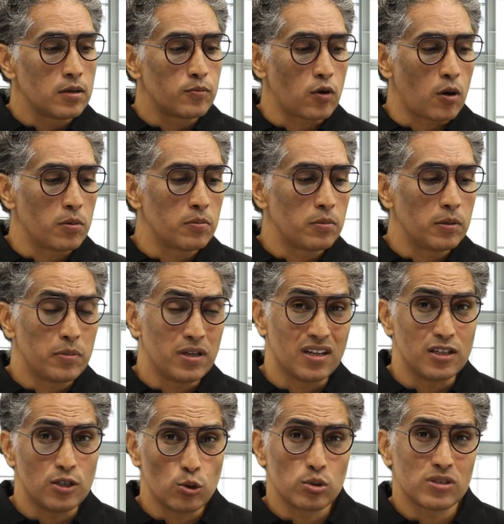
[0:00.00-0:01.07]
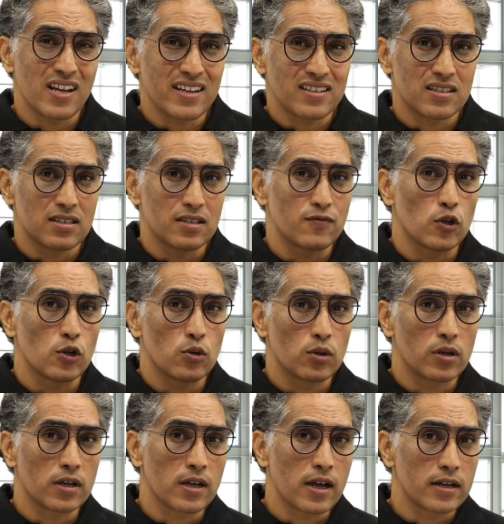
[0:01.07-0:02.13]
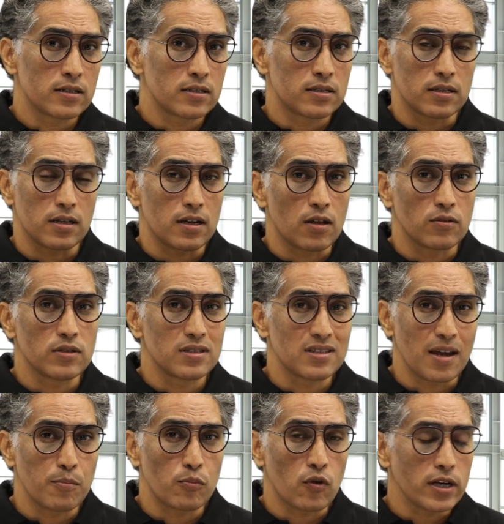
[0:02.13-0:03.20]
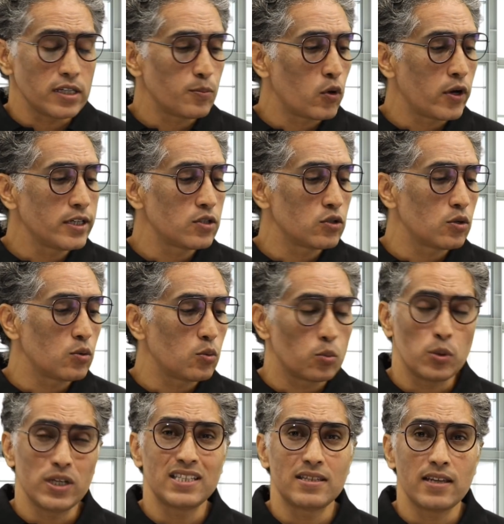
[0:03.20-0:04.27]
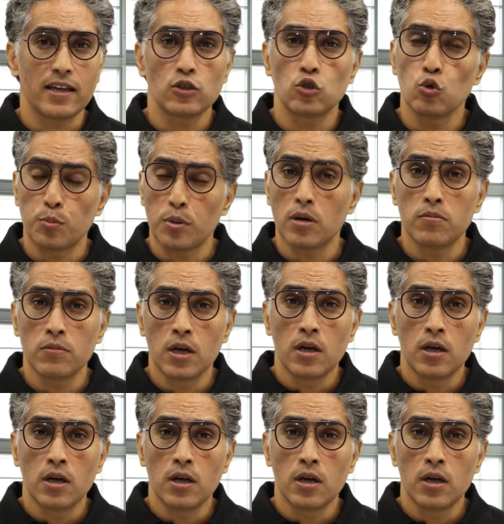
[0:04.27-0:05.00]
probably be a used Lexus if you're looking at around the same price point. So we'd say Superb